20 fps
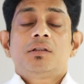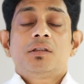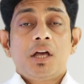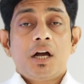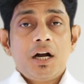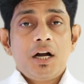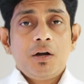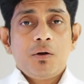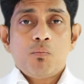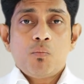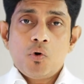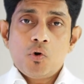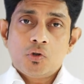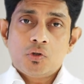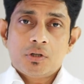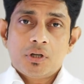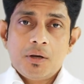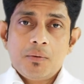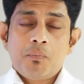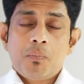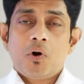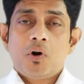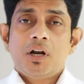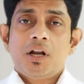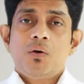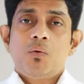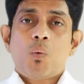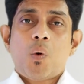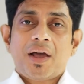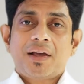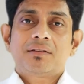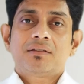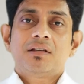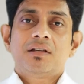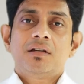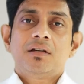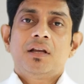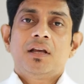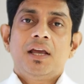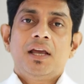Third most important
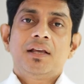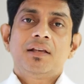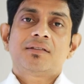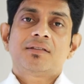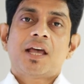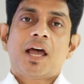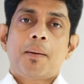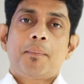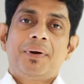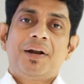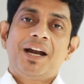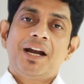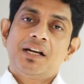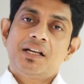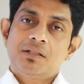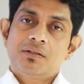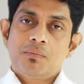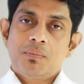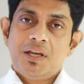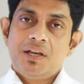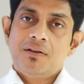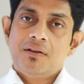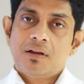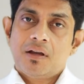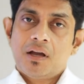vaccine is hepatitis B